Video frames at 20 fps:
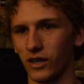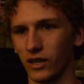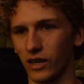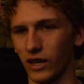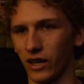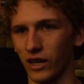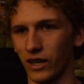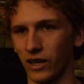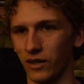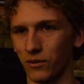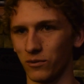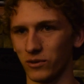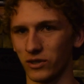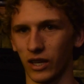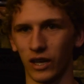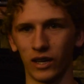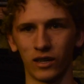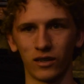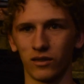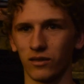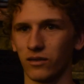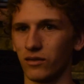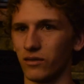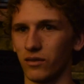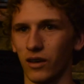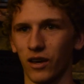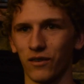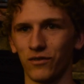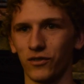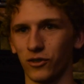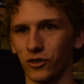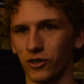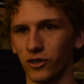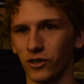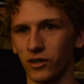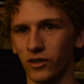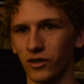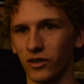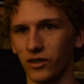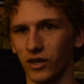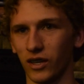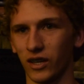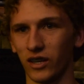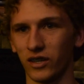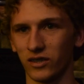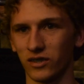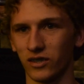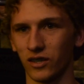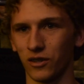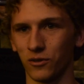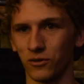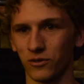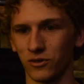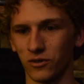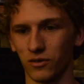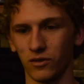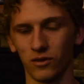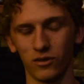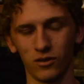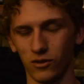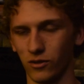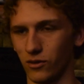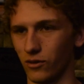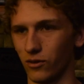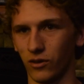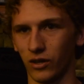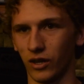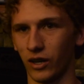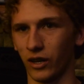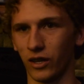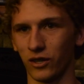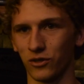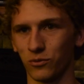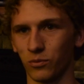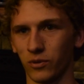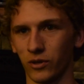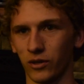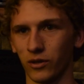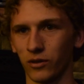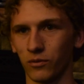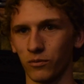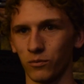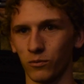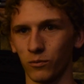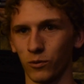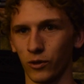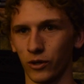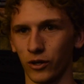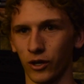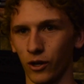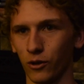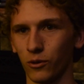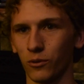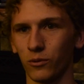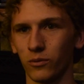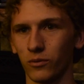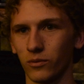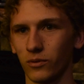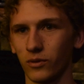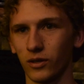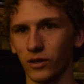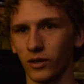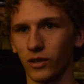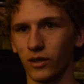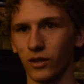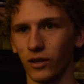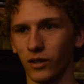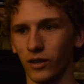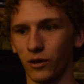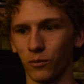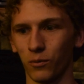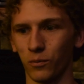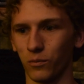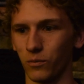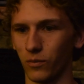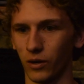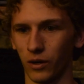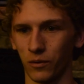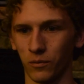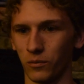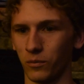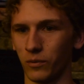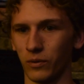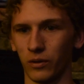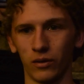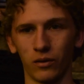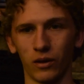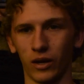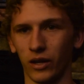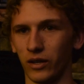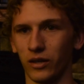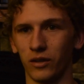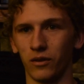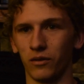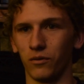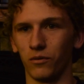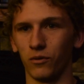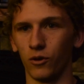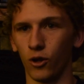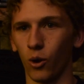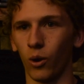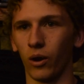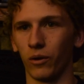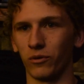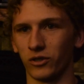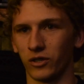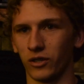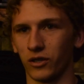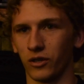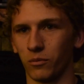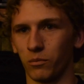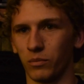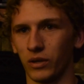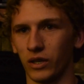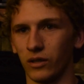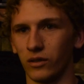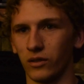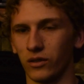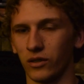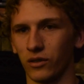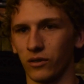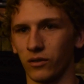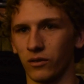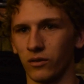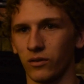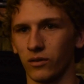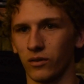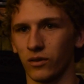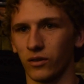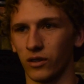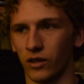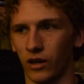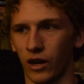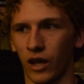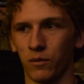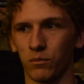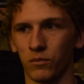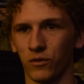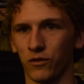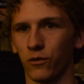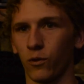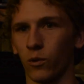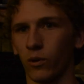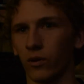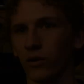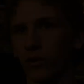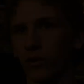and was like, I feel good. And he says, then I guess we're go. I didn't know I was going to compete till the night before.